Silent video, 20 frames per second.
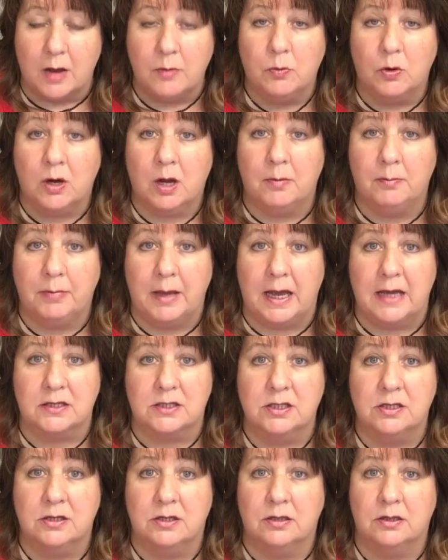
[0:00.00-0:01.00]
I will come
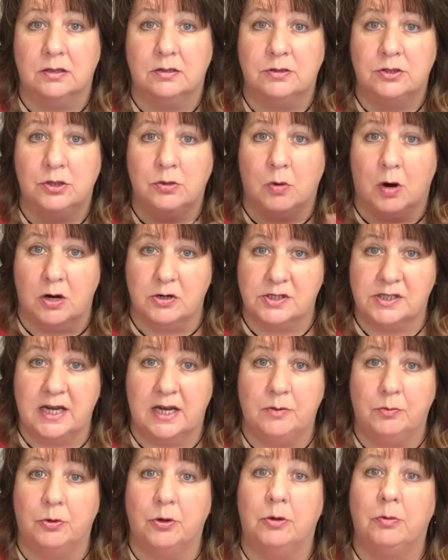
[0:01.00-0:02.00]
back to our
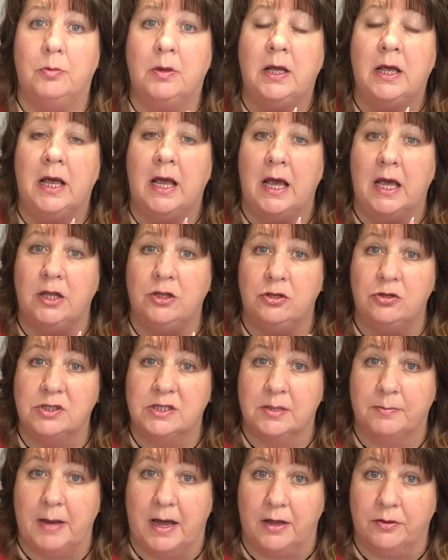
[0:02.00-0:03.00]
stateroom and use
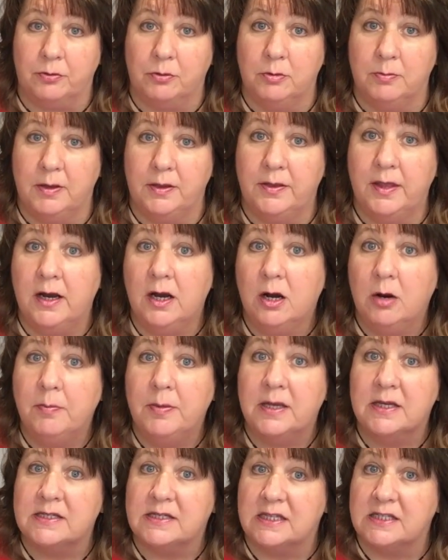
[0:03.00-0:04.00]
the bathroom in there,
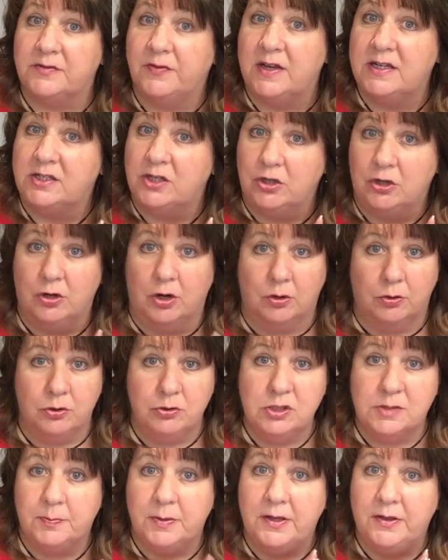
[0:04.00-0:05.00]
because let's face it, you know
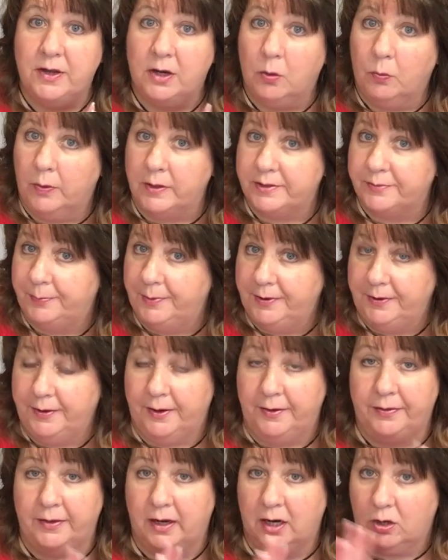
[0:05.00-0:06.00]
who's been there, what's been
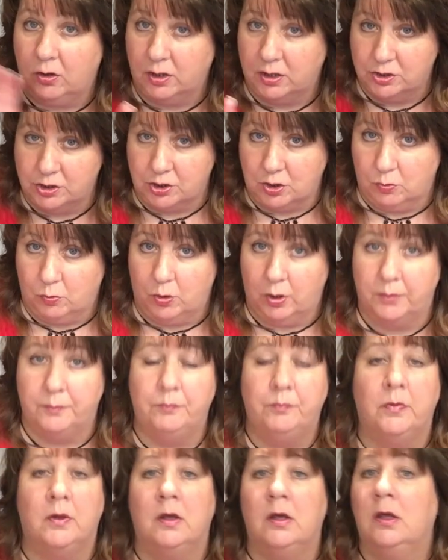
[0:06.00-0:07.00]
done there, and so on.
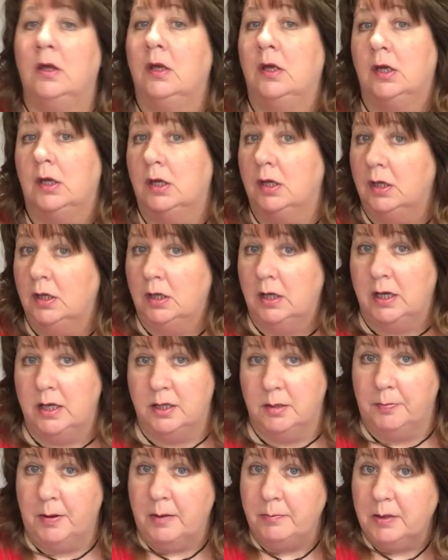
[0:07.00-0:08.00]

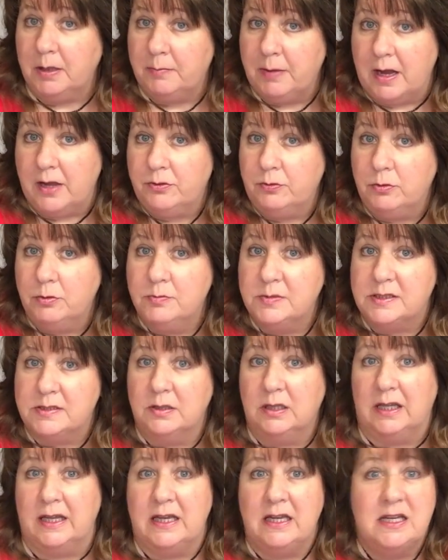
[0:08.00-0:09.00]
In the public bathrooms,
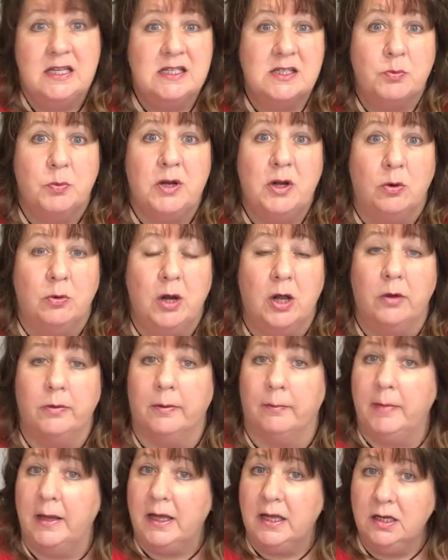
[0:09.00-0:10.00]
ladies, we don't know.
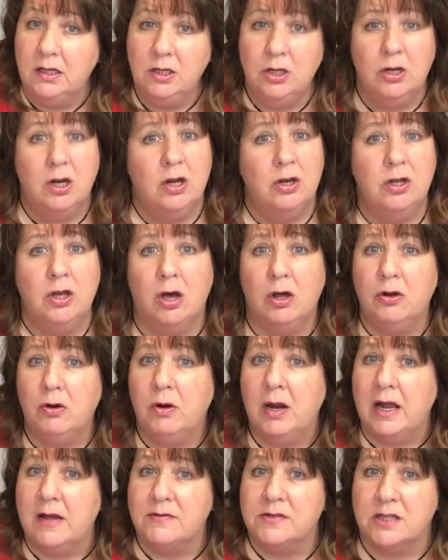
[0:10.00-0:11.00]
The men, you know, y'all
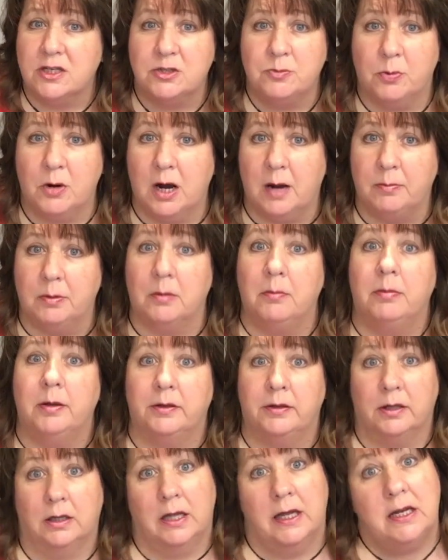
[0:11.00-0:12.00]
don't have such a problem.
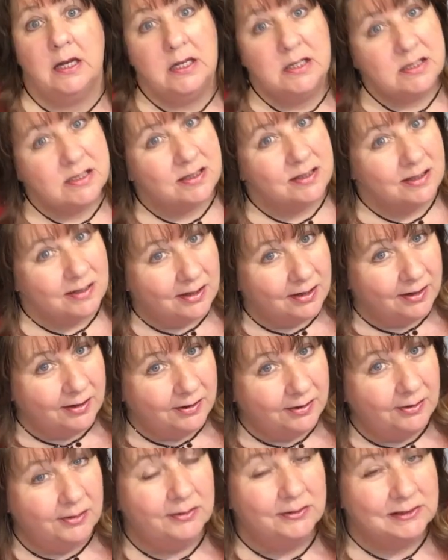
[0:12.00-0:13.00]
But the ladies, you
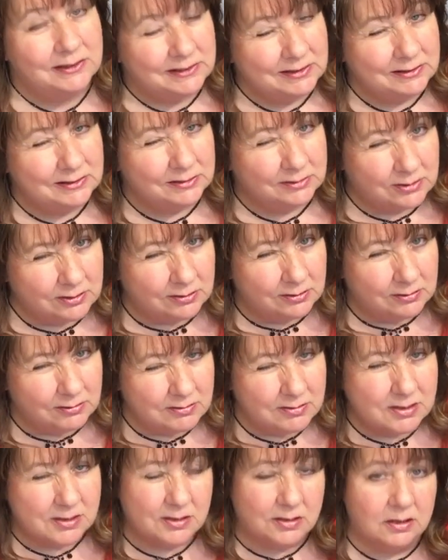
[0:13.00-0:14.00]
know,
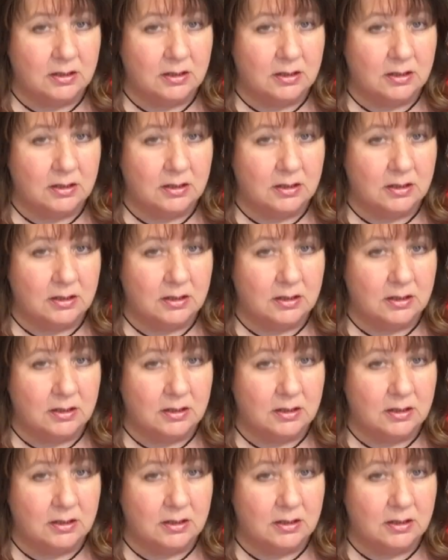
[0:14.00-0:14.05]
girls,